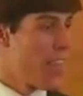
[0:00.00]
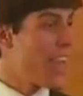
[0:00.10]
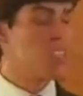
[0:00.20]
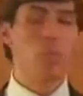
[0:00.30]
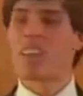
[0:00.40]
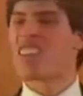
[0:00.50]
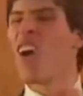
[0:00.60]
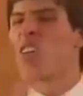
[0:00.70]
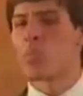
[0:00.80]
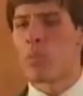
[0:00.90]
That, to me, is
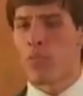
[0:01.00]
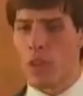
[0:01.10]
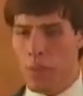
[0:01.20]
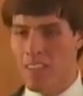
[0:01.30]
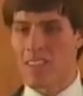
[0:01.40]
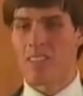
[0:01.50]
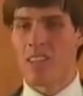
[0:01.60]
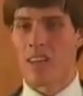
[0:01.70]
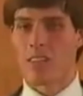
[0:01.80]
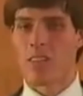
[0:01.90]
ultimate freedom. That's
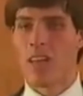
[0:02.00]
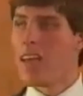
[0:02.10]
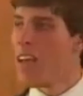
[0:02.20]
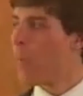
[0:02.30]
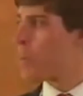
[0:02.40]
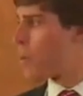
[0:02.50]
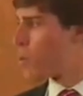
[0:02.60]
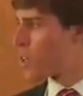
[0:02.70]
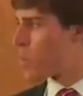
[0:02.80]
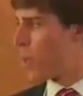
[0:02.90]
success. How many of you
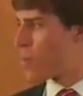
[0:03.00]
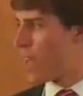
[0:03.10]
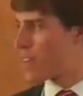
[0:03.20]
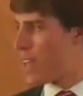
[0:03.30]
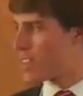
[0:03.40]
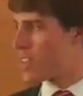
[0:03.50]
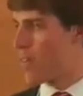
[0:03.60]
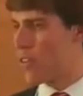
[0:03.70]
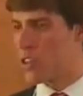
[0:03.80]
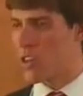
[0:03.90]
are willing to play with that as the
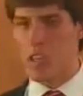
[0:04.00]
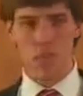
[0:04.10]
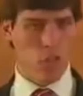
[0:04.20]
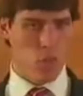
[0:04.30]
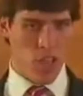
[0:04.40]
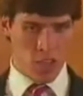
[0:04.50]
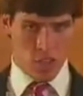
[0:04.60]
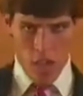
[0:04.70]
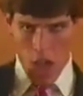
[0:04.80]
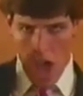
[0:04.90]
definition, at least for this weekend? Say